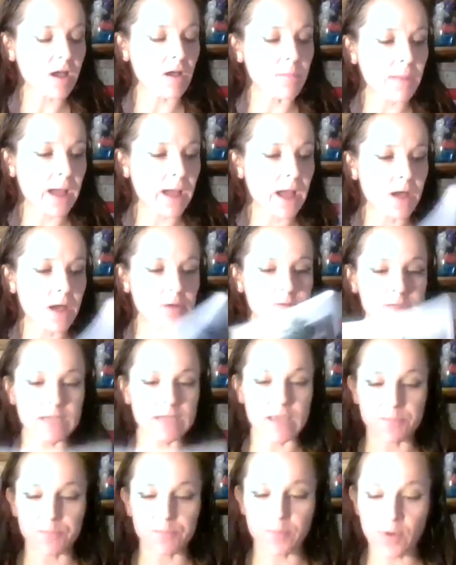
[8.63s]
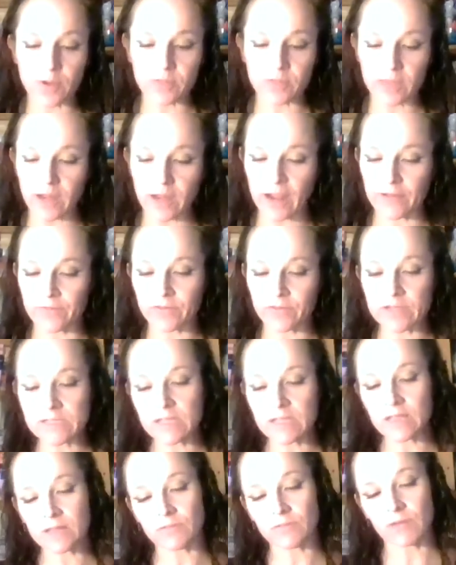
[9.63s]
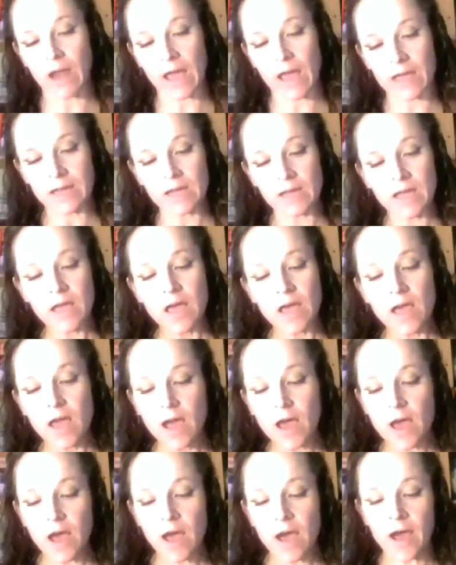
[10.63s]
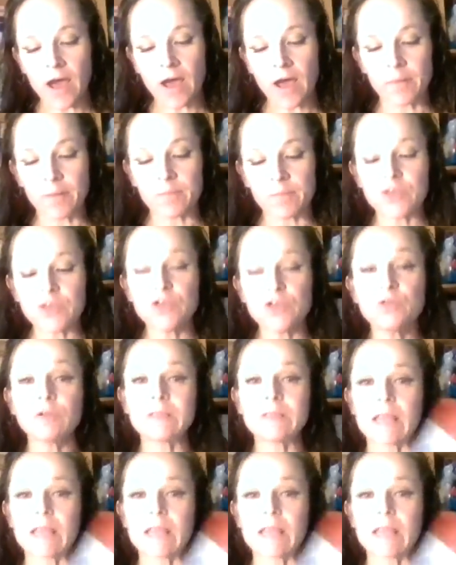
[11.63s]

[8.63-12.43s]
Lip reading: about a book that I recently read, Ute